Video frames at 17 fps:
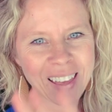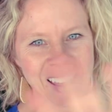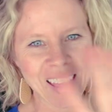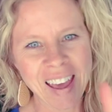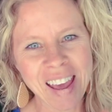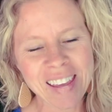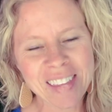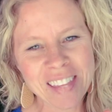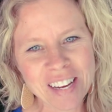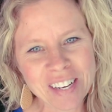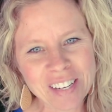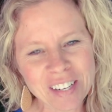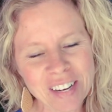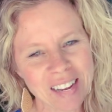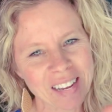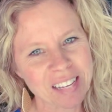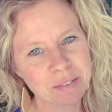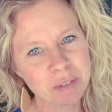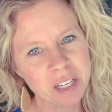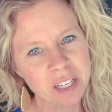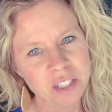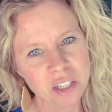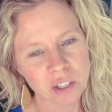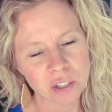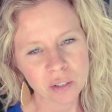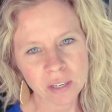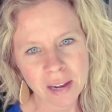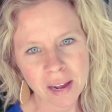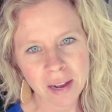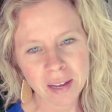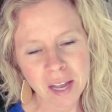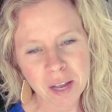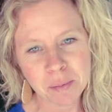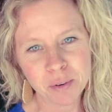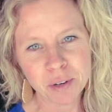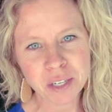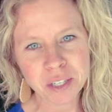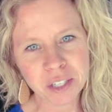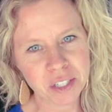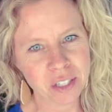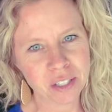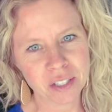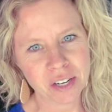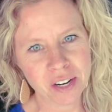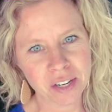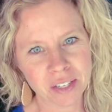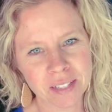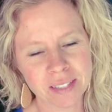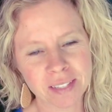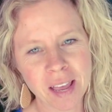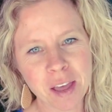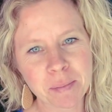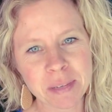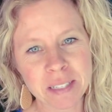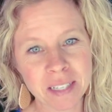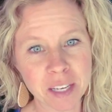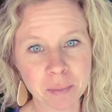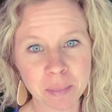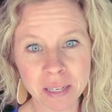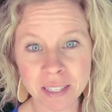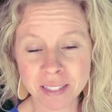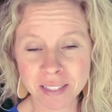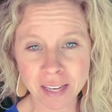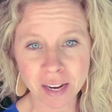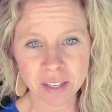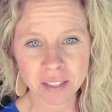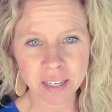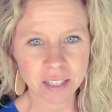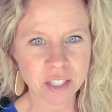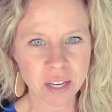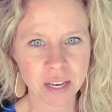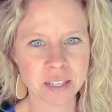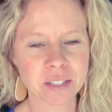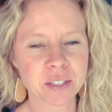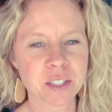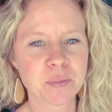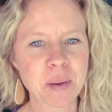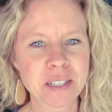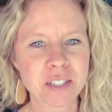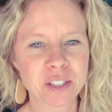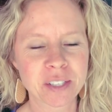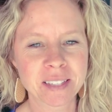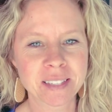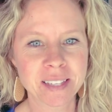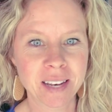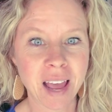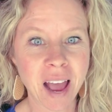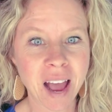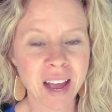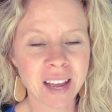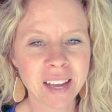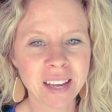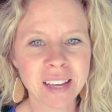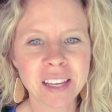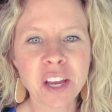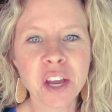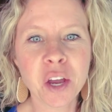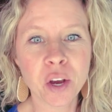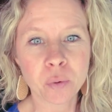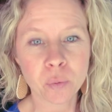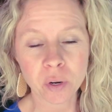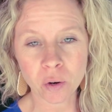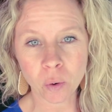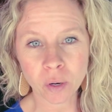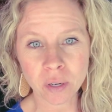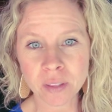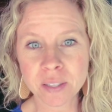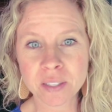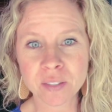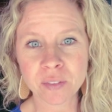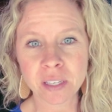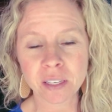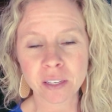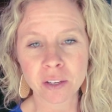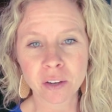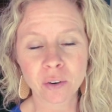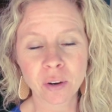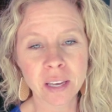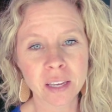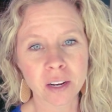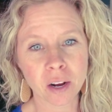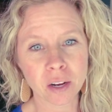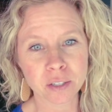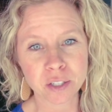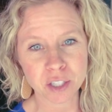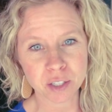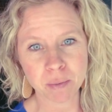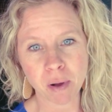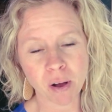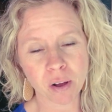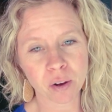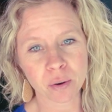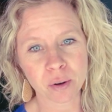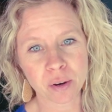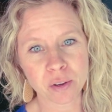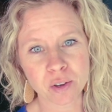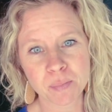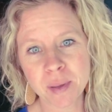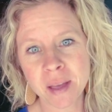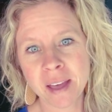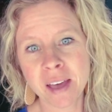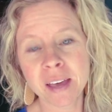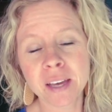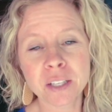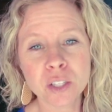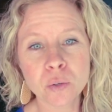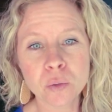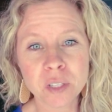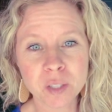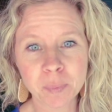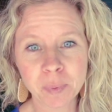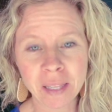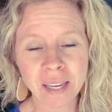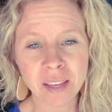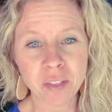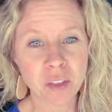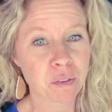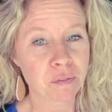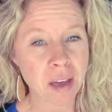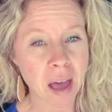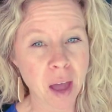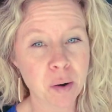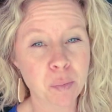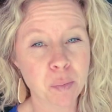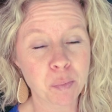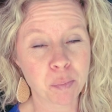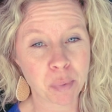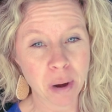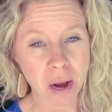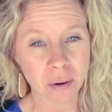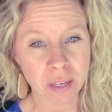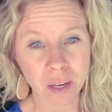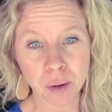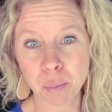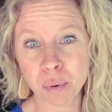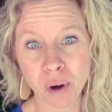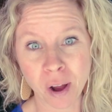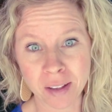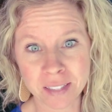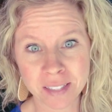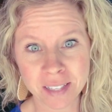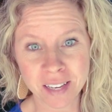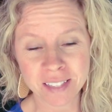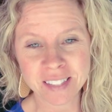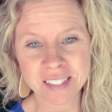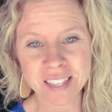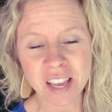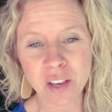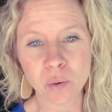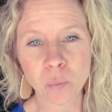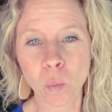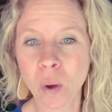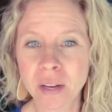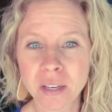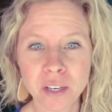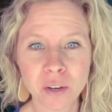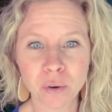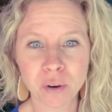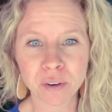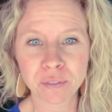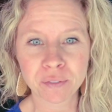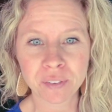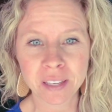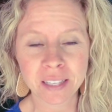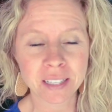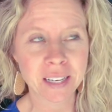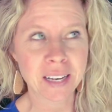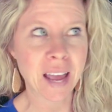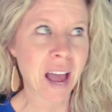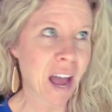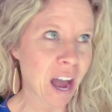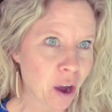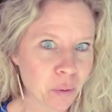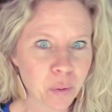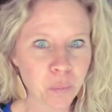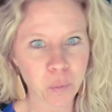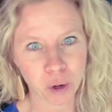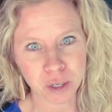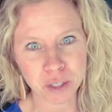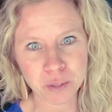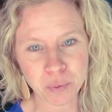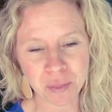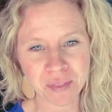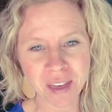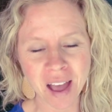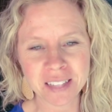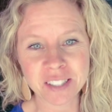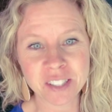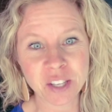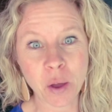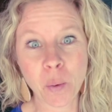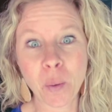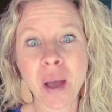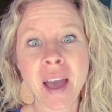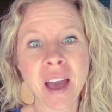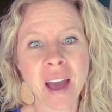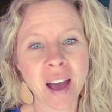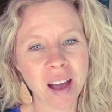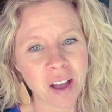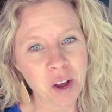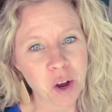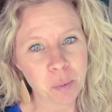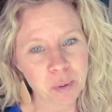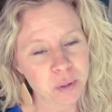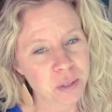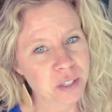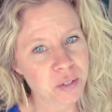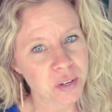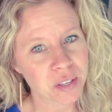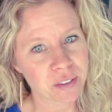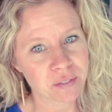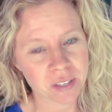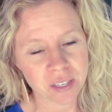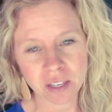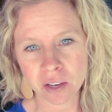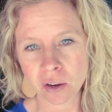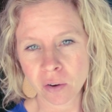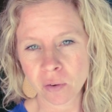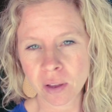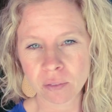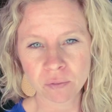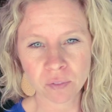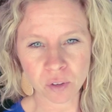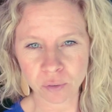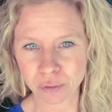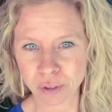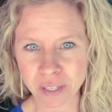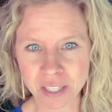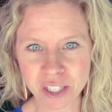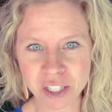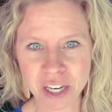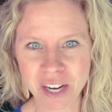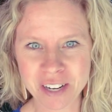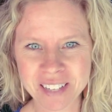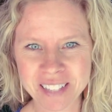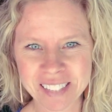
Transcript: Hey there, I'm Danielle Hudak. I'm a registered nurse. I'm a diabetes care and education specialist, and I recorded this video in our small group to explain the fat browning process and what Neorafit and how it works with that. So I hope you enjoy the video and feel free to share it.